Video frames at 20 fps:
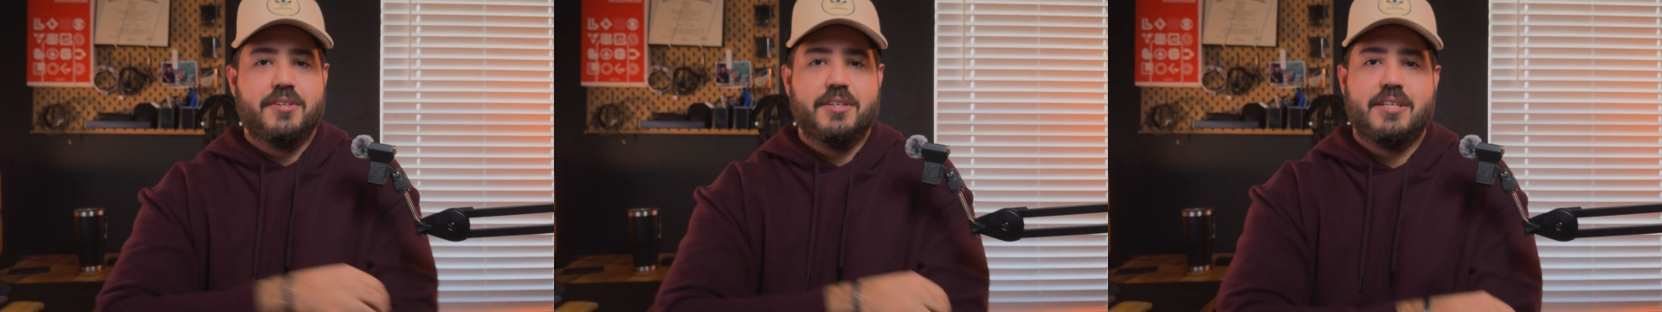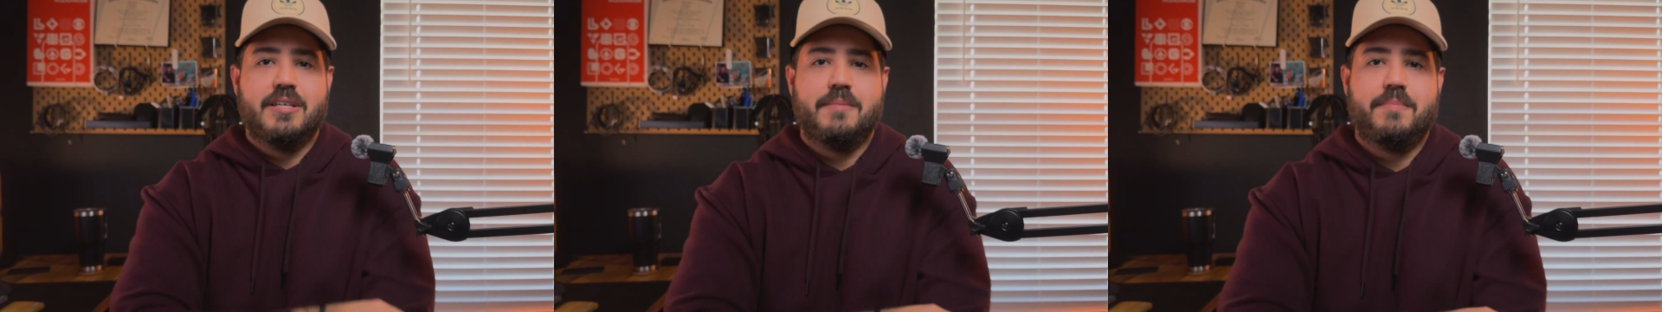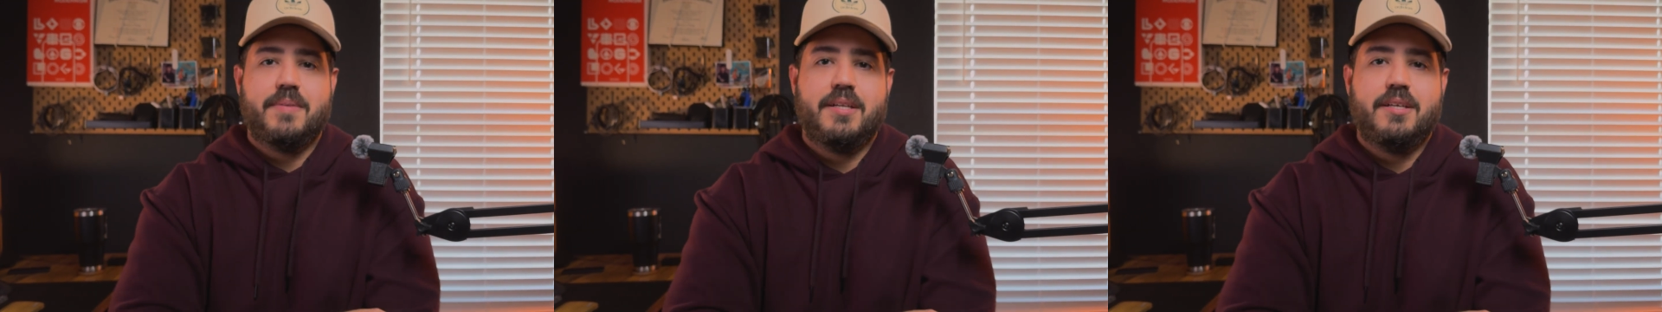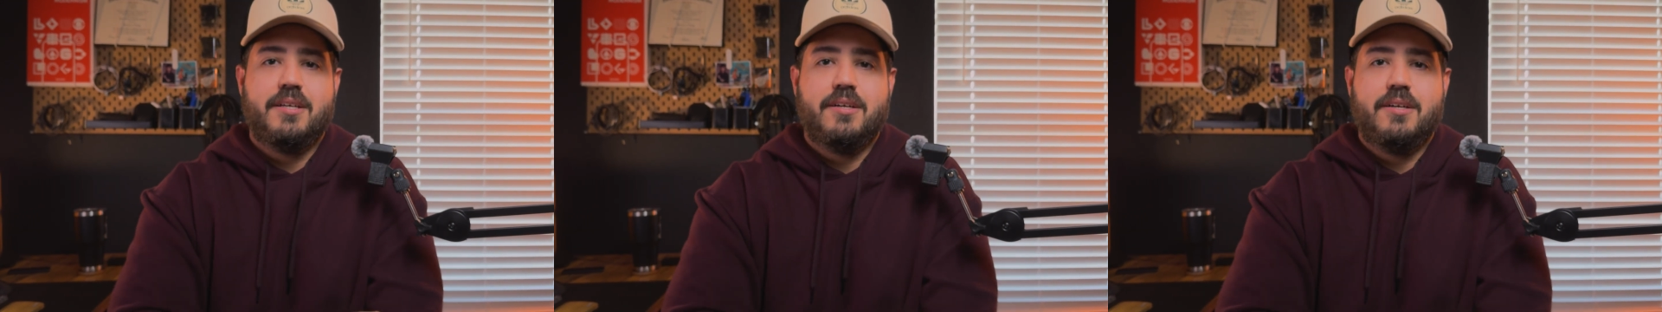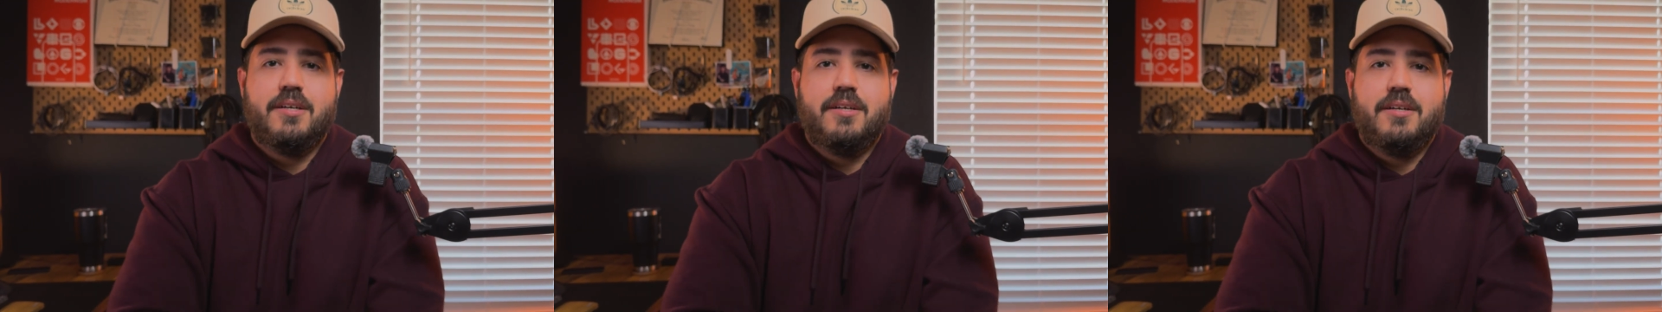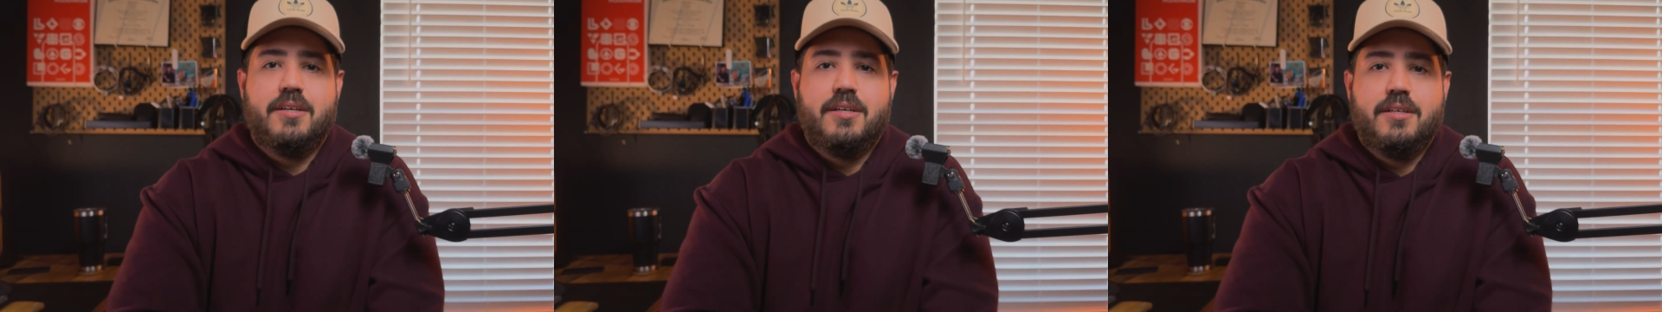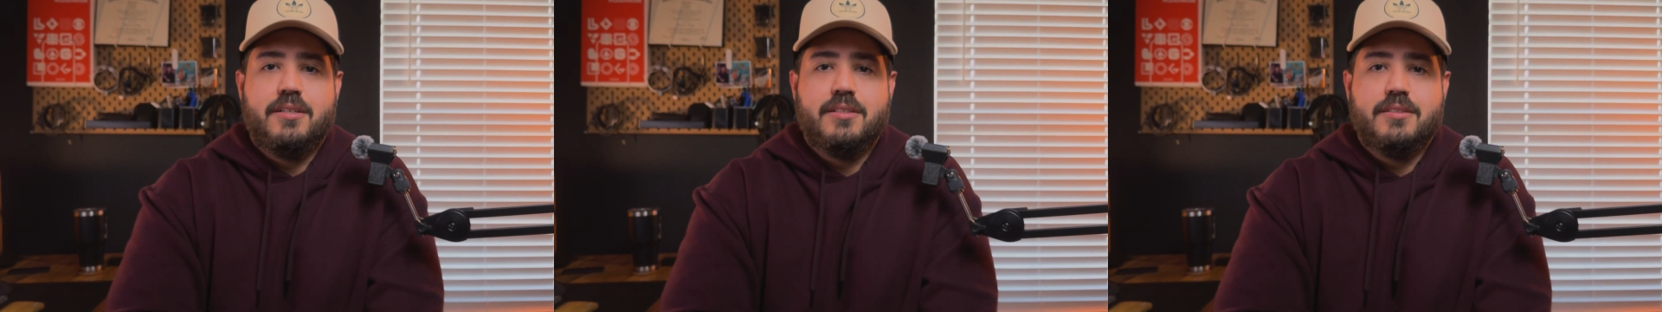a company
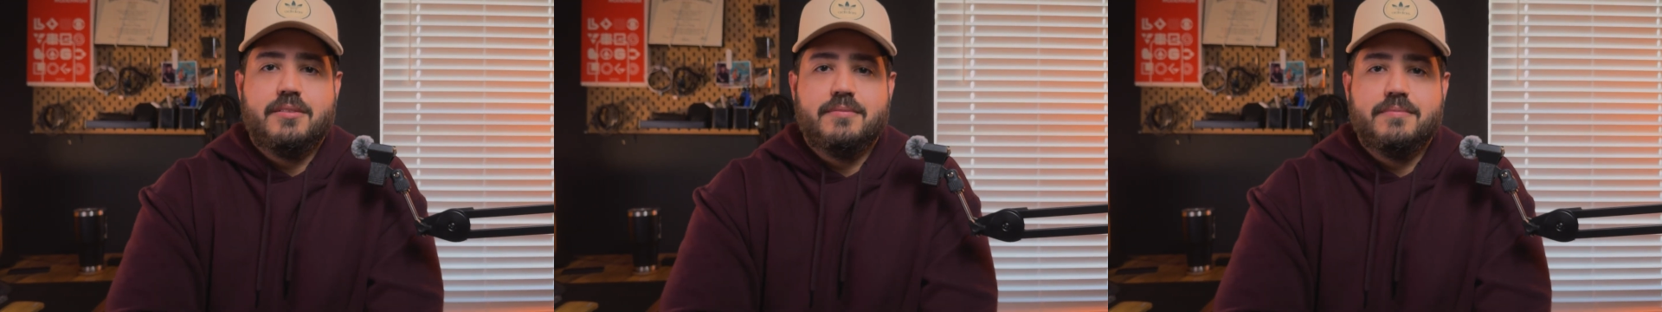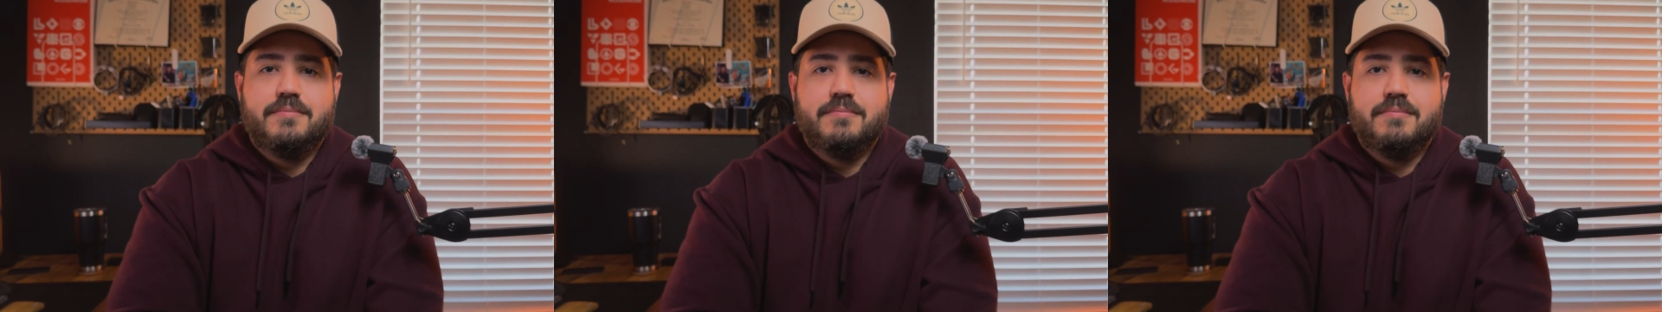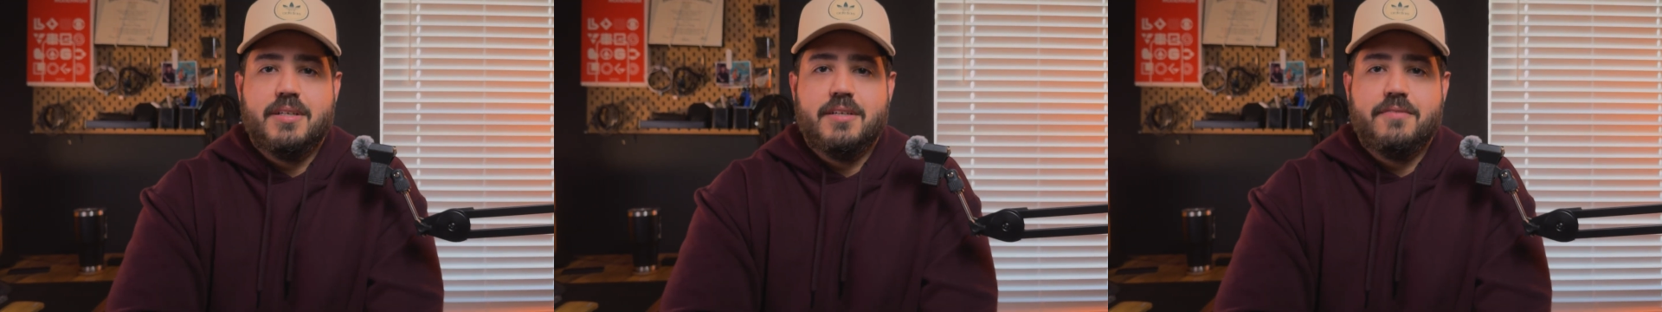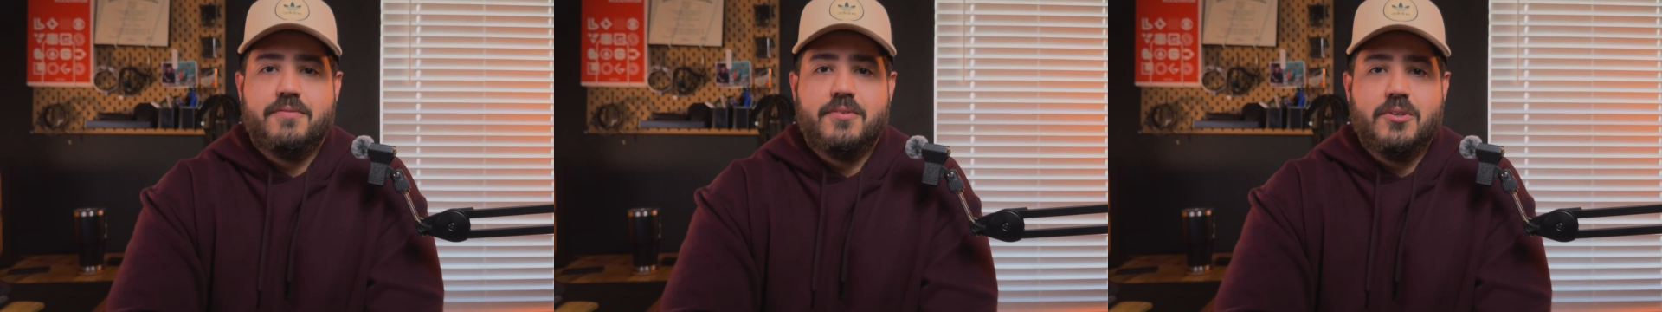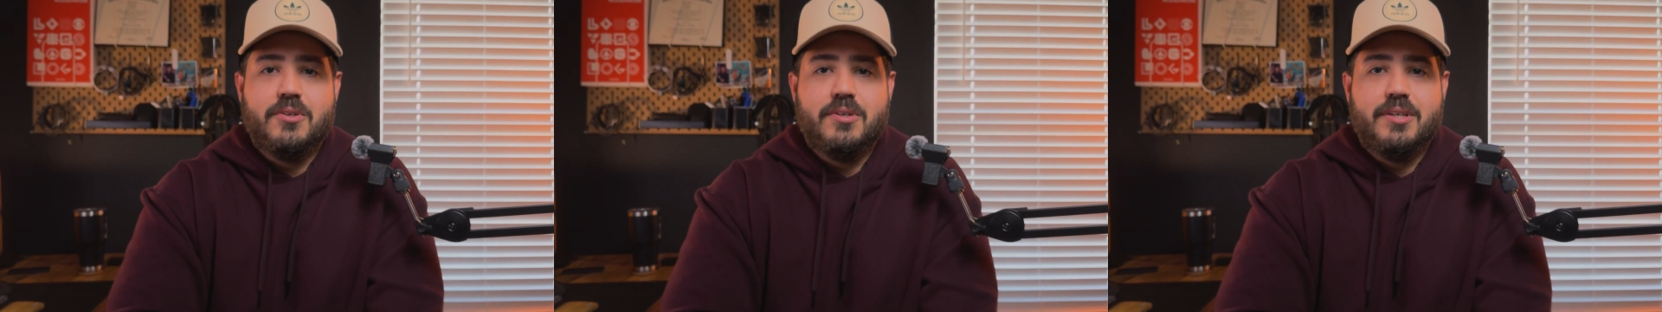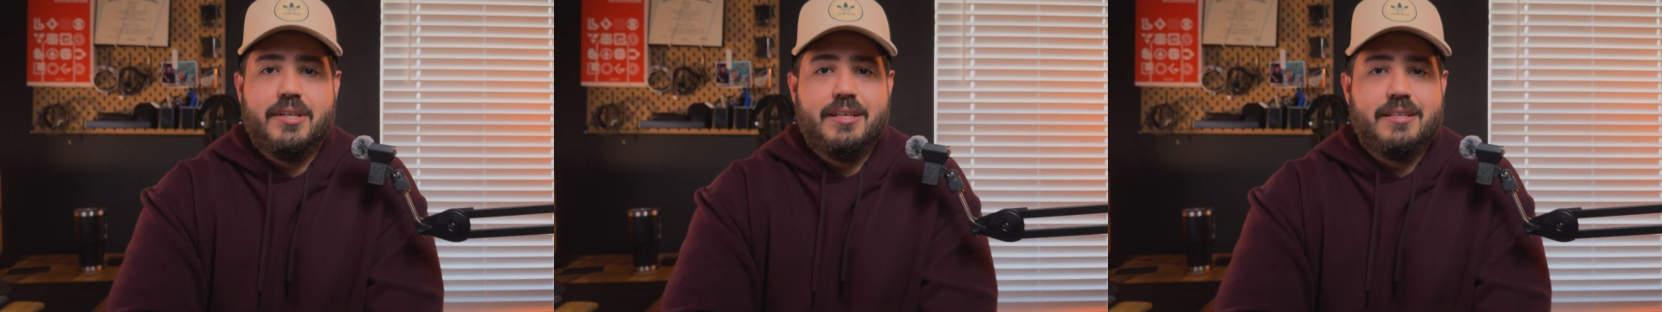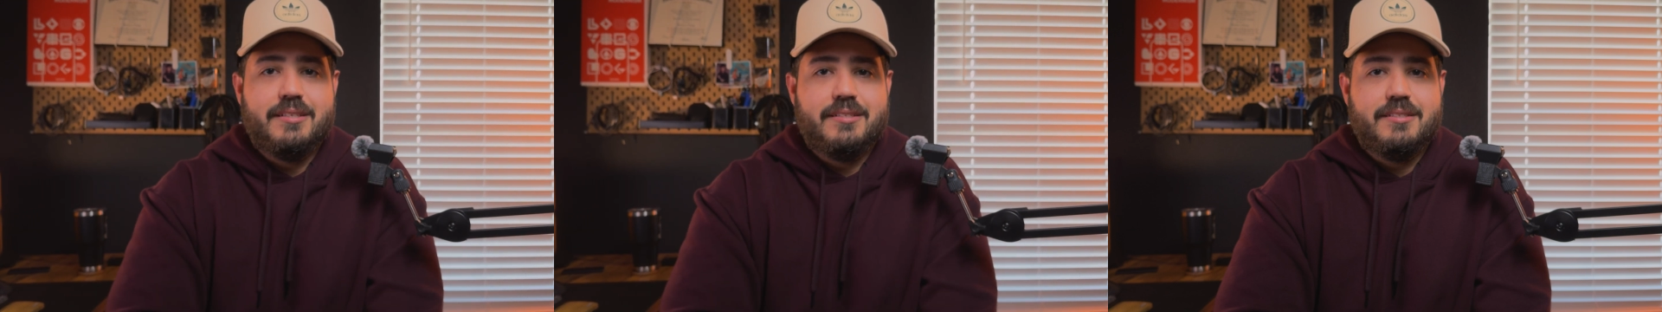on my phone
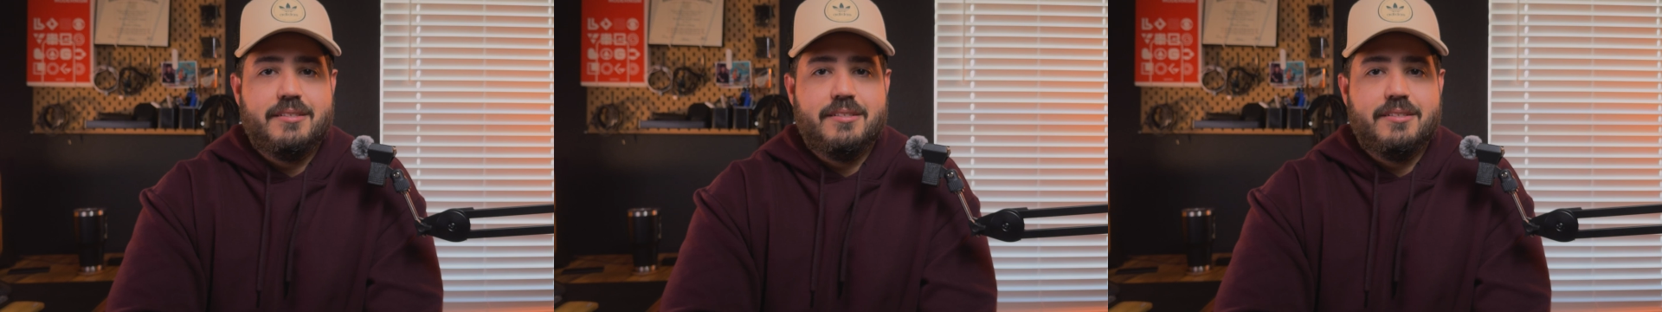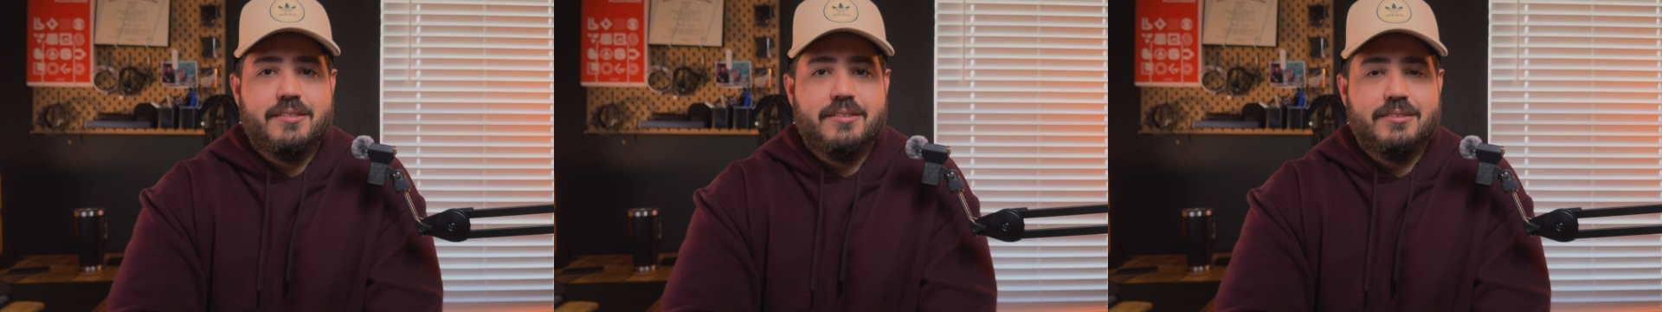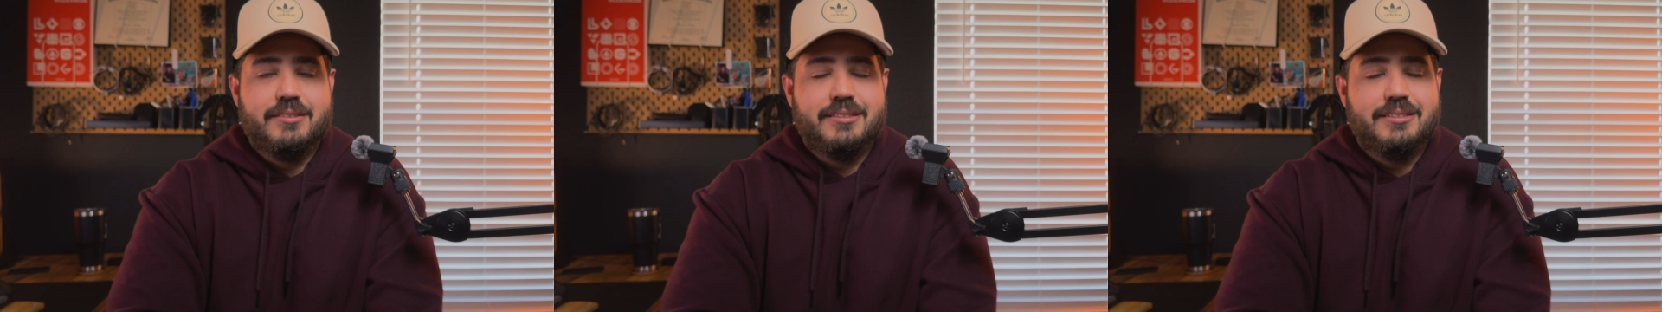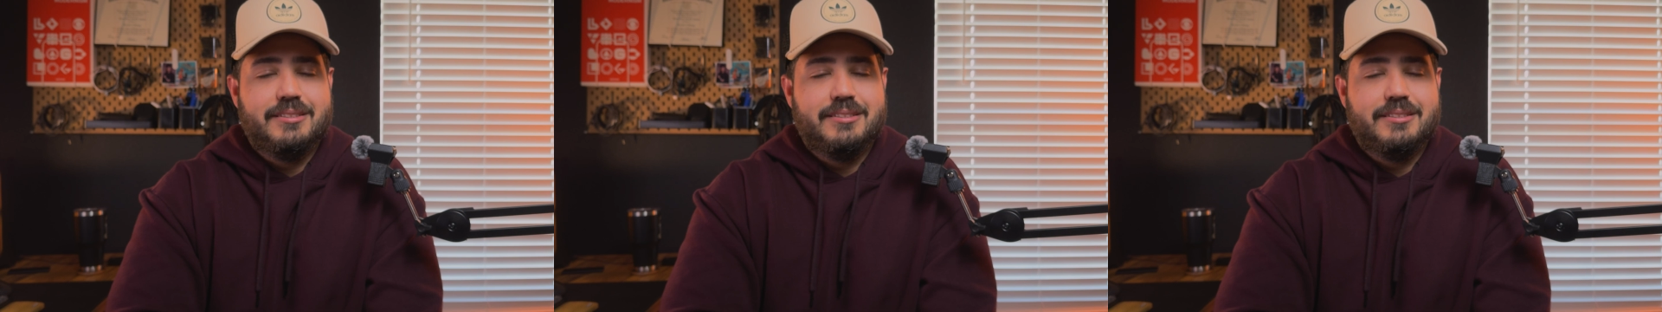and I see a